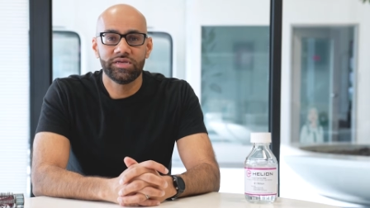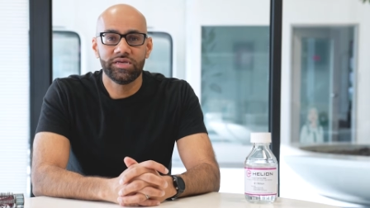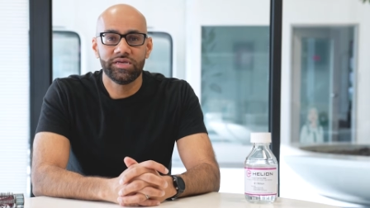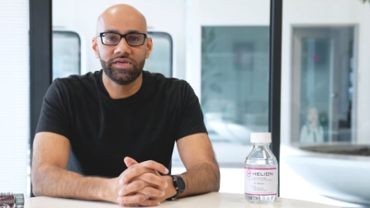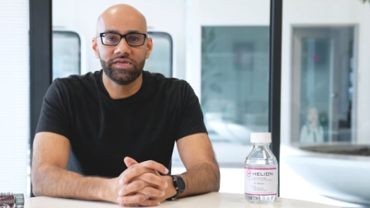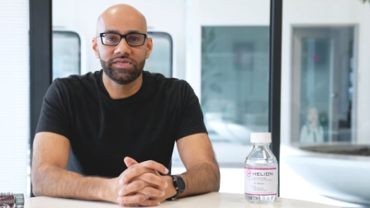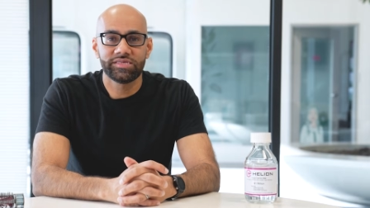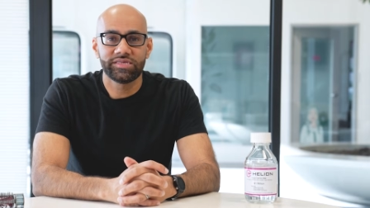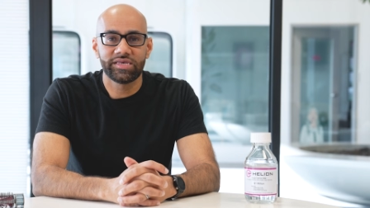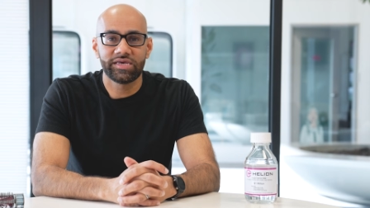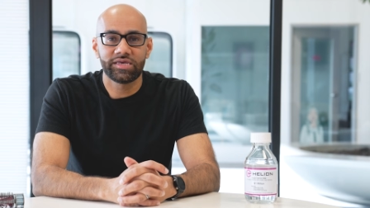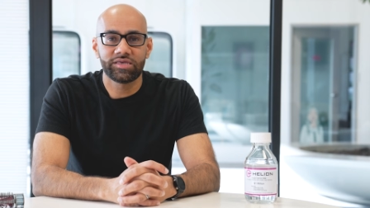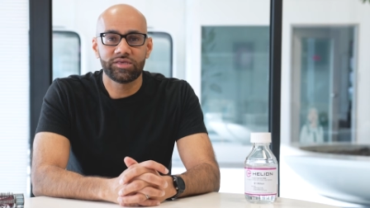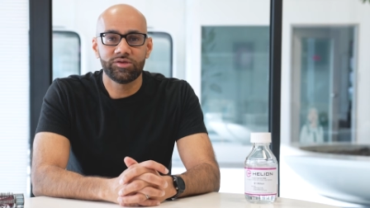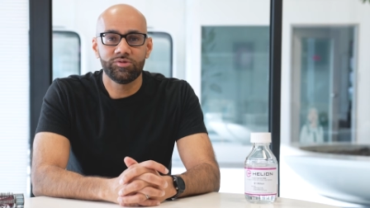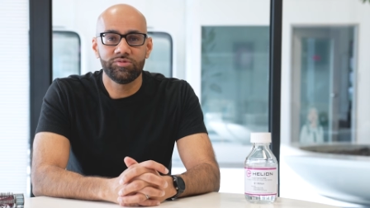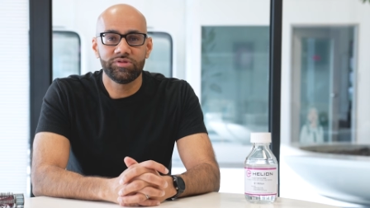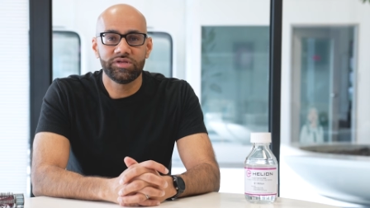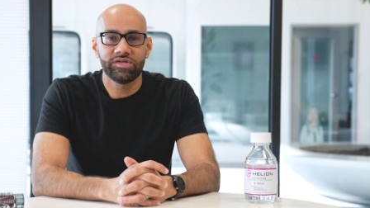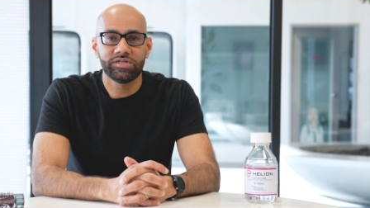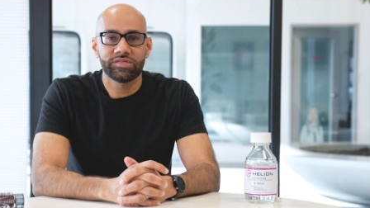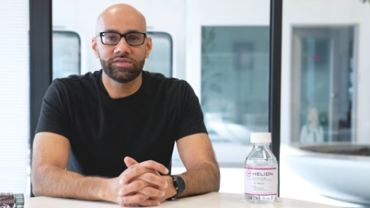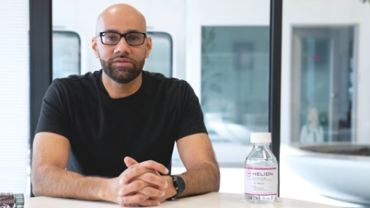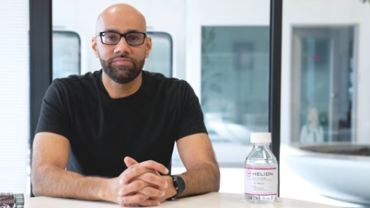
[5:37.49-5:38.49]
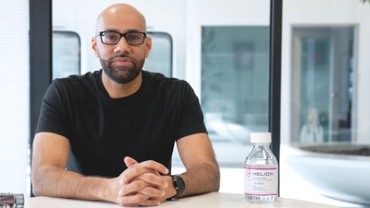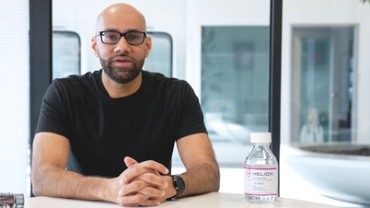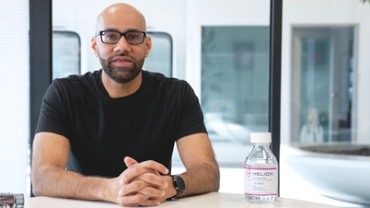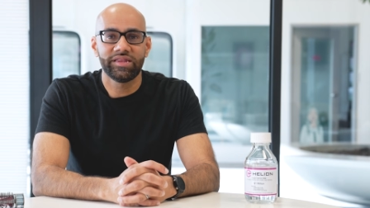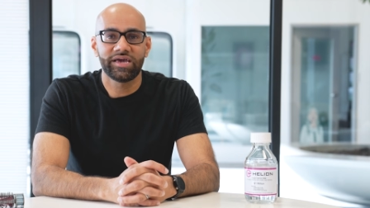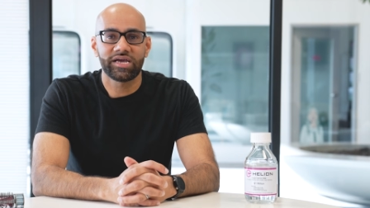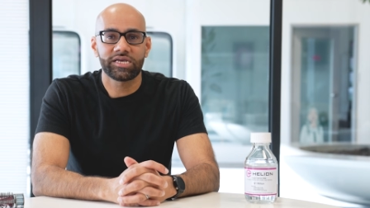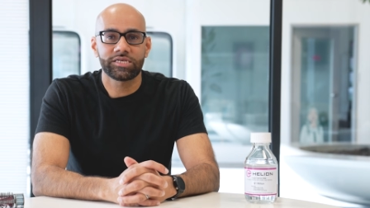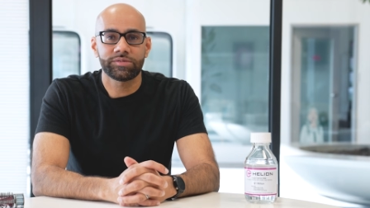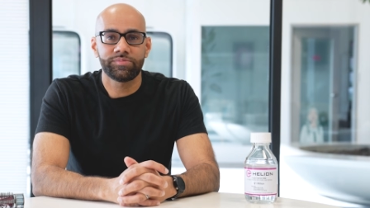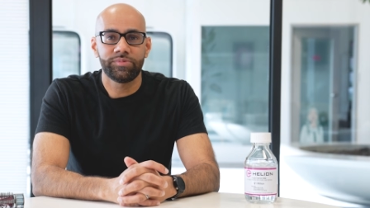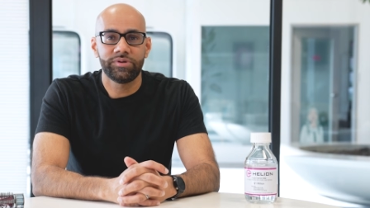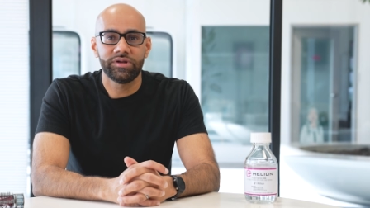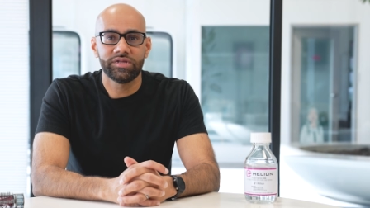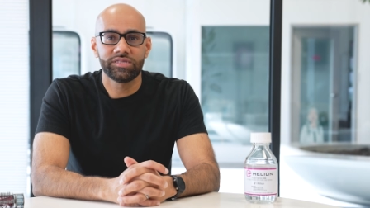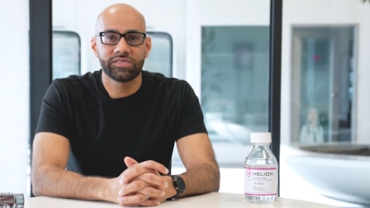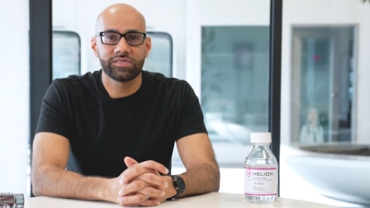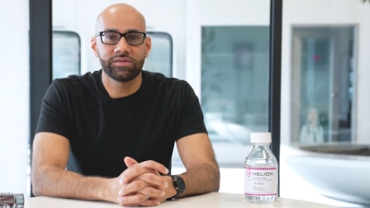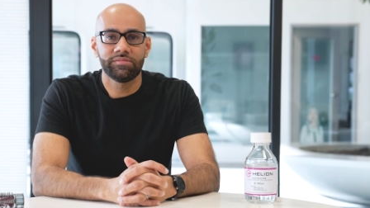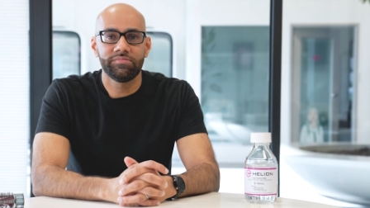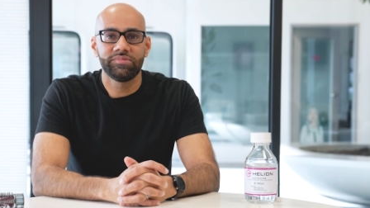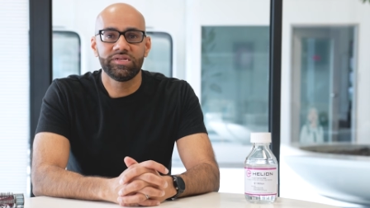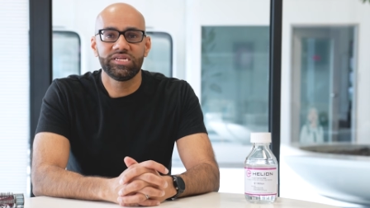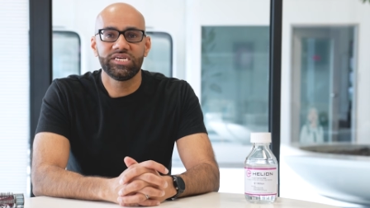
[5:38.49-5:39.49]
is that you need to be an expert in
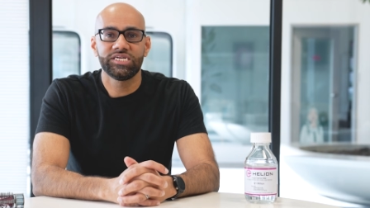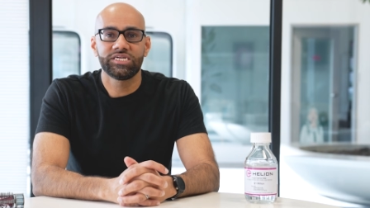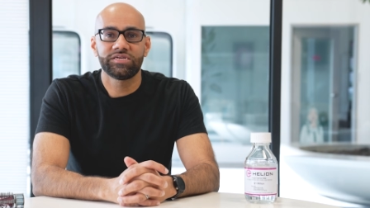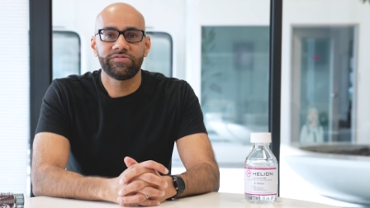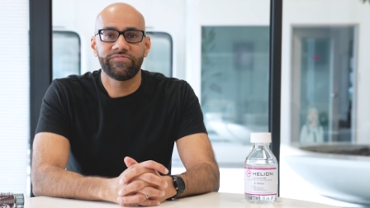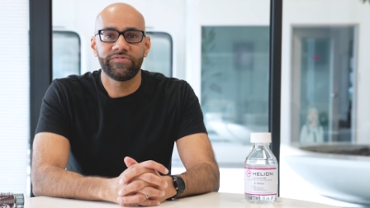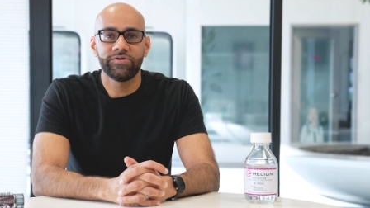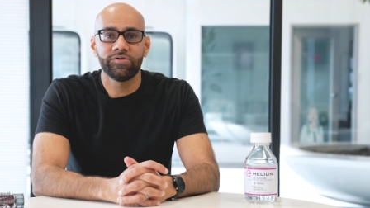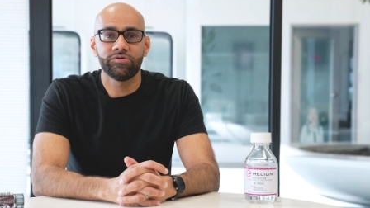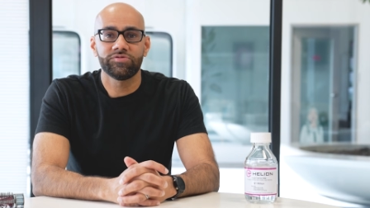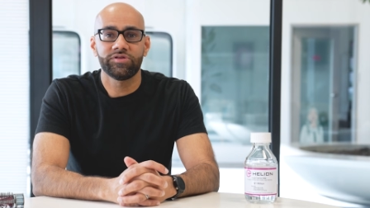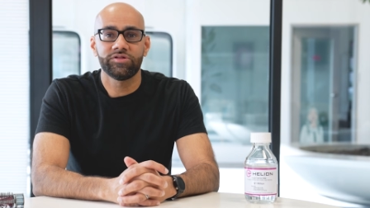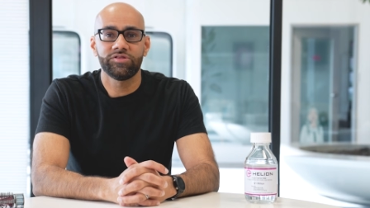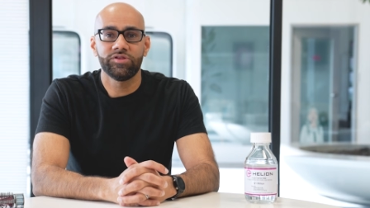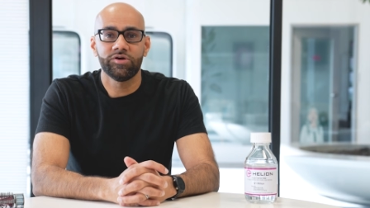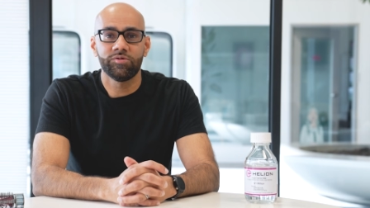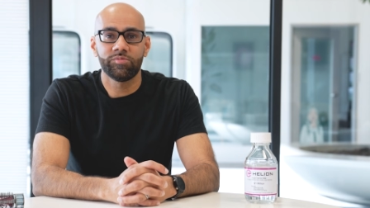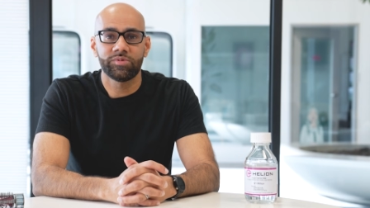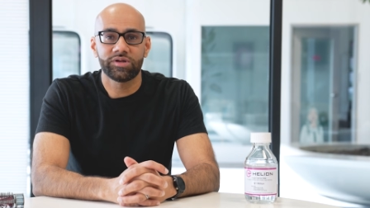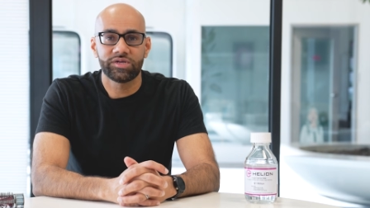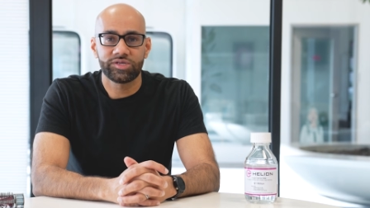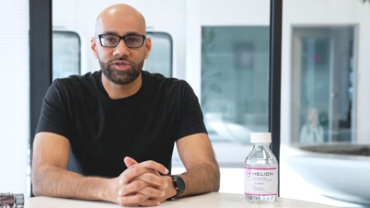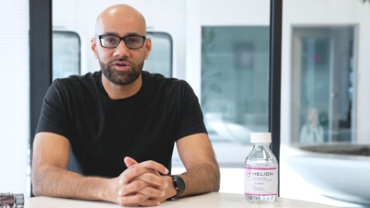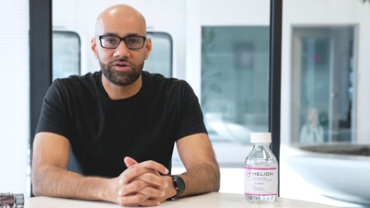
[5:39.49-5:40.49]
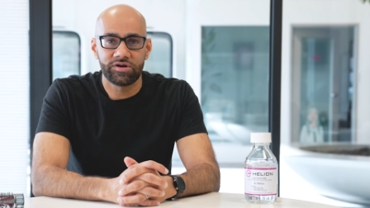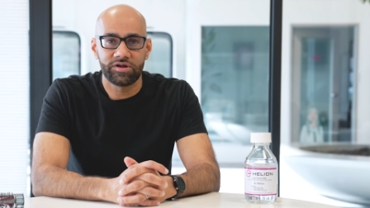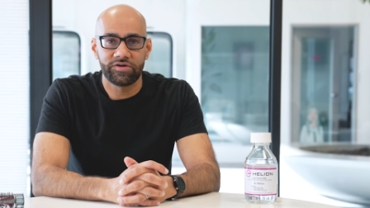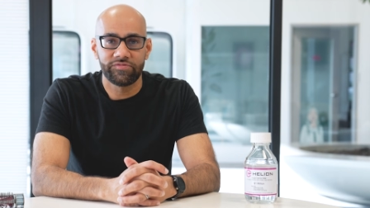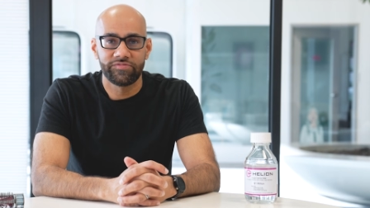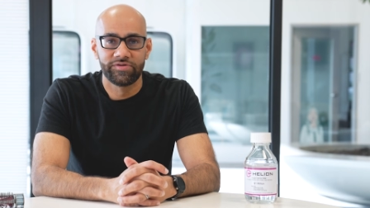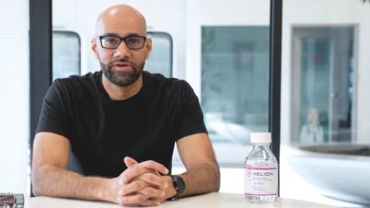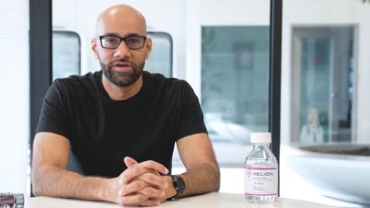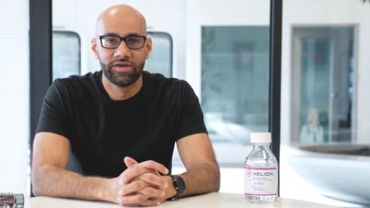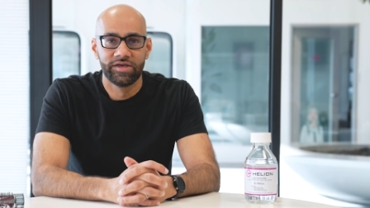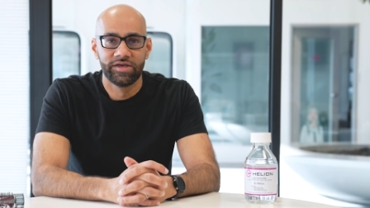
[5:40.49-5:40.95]
some niche field that no one has heard of.